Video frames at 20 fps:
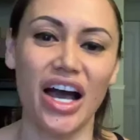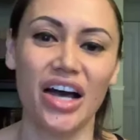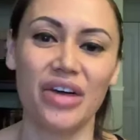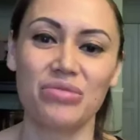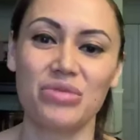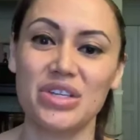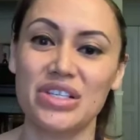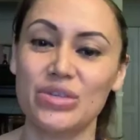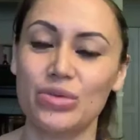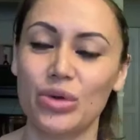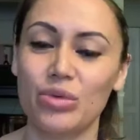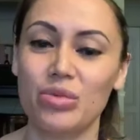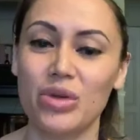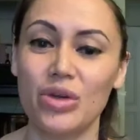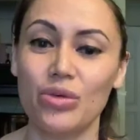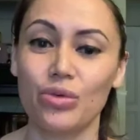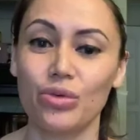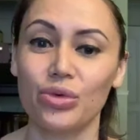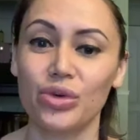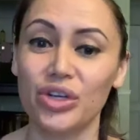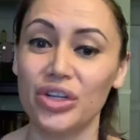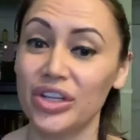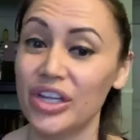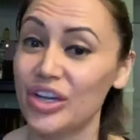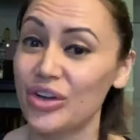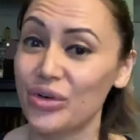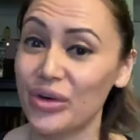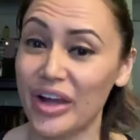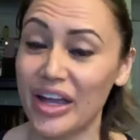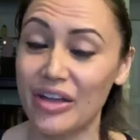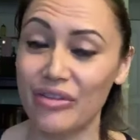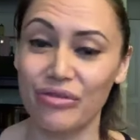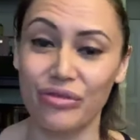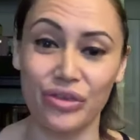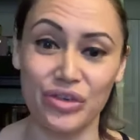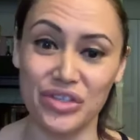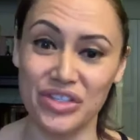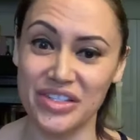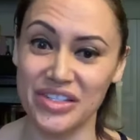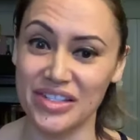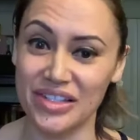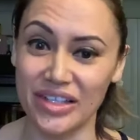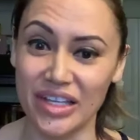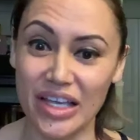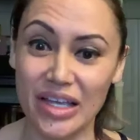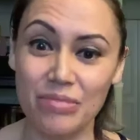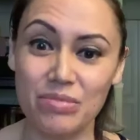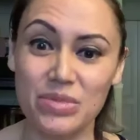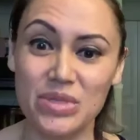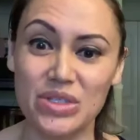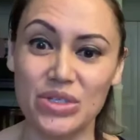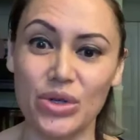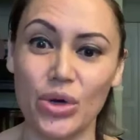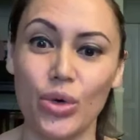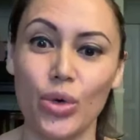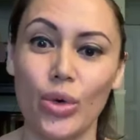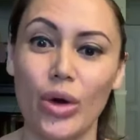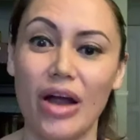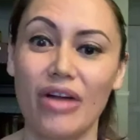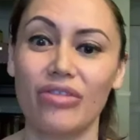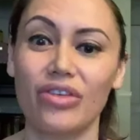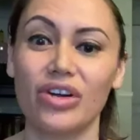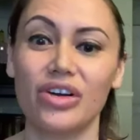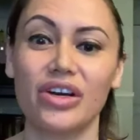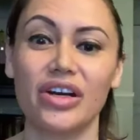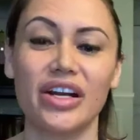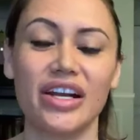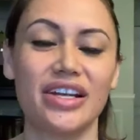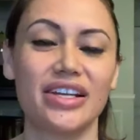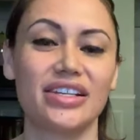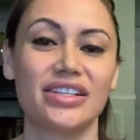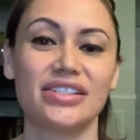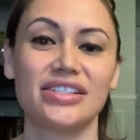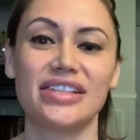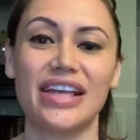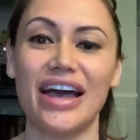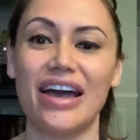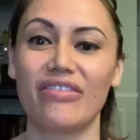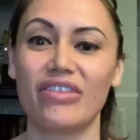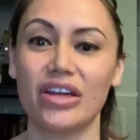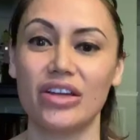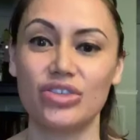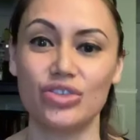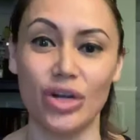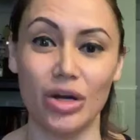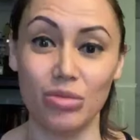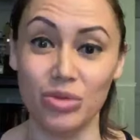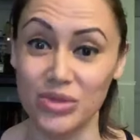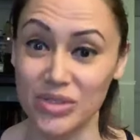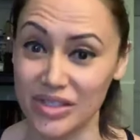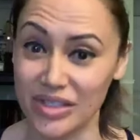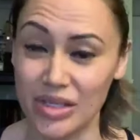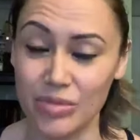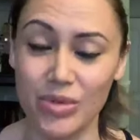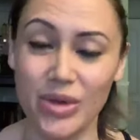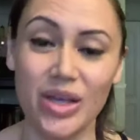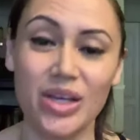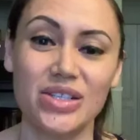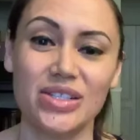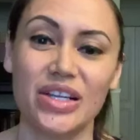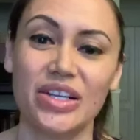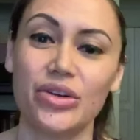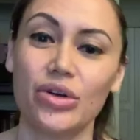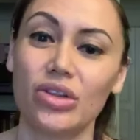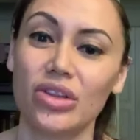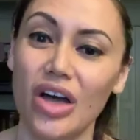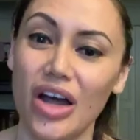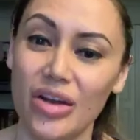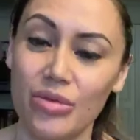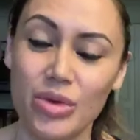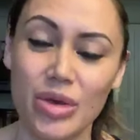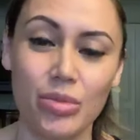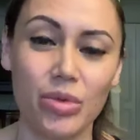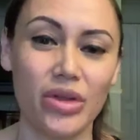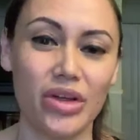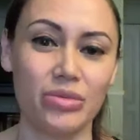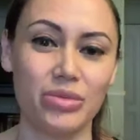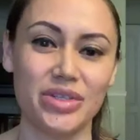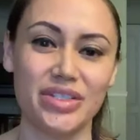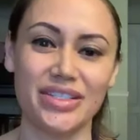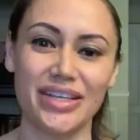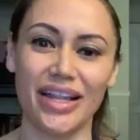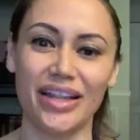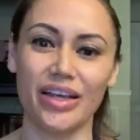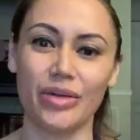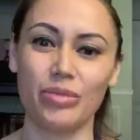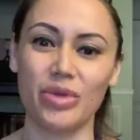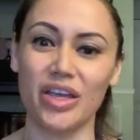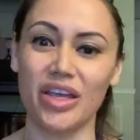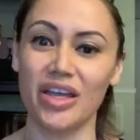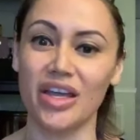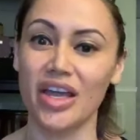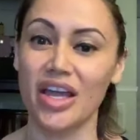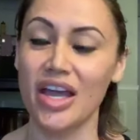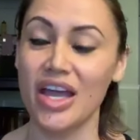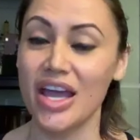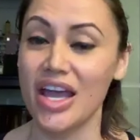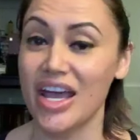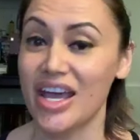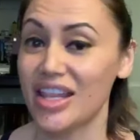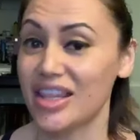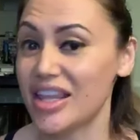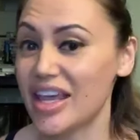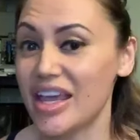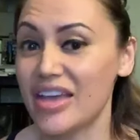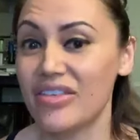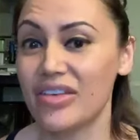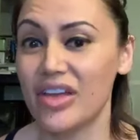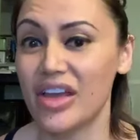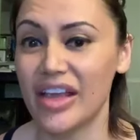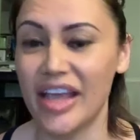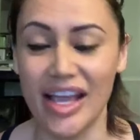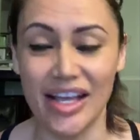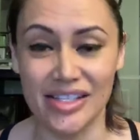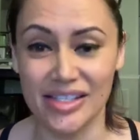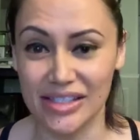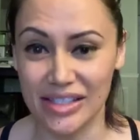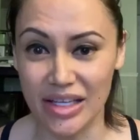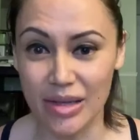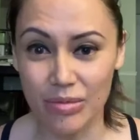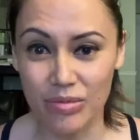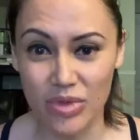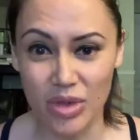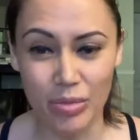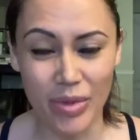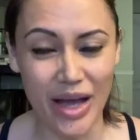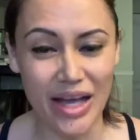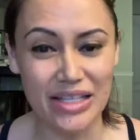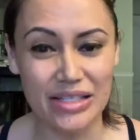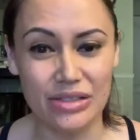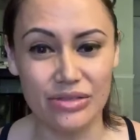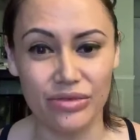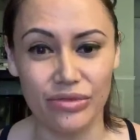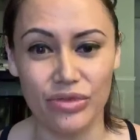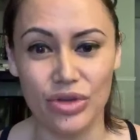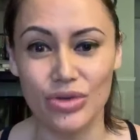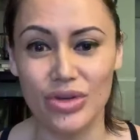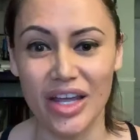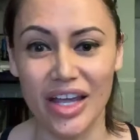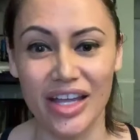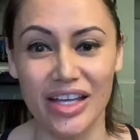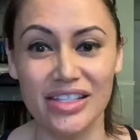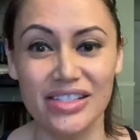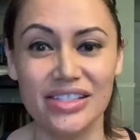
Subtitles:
This will be really great for sleep. So whoever is having trouble sleeping, because I know a lot of people have been telling me they can't sleep the past few days.